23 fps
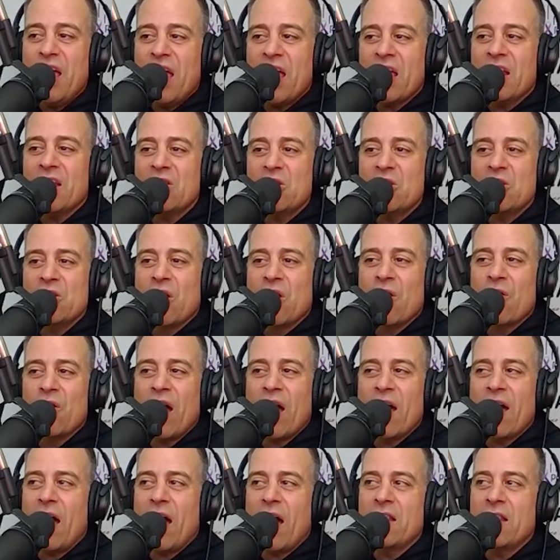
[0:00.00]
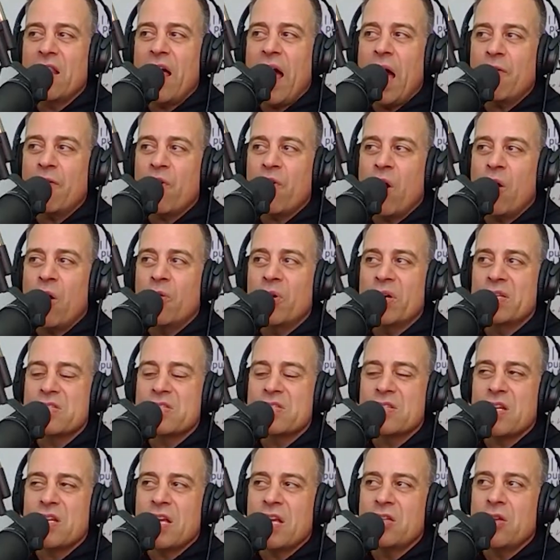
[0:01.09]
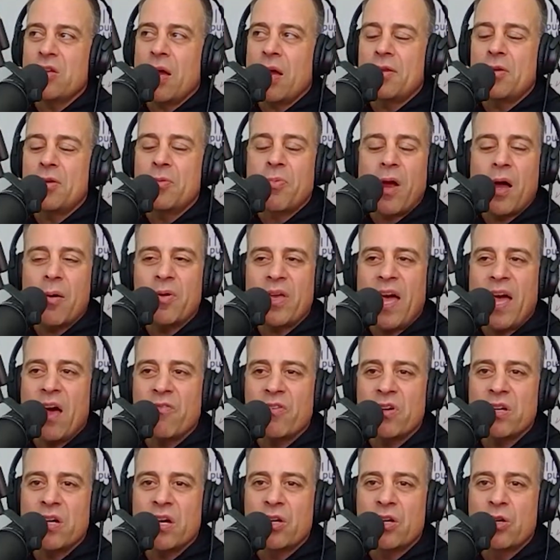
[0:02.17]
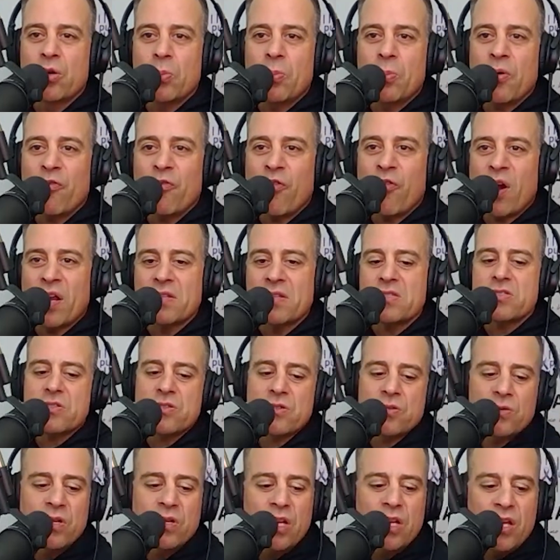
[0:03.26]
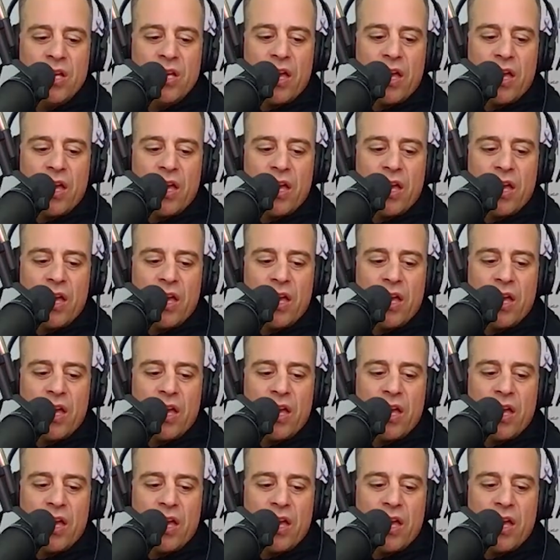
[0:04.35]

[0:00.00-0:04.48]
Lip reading: And, I laugh always, and you probably have a group of friends too.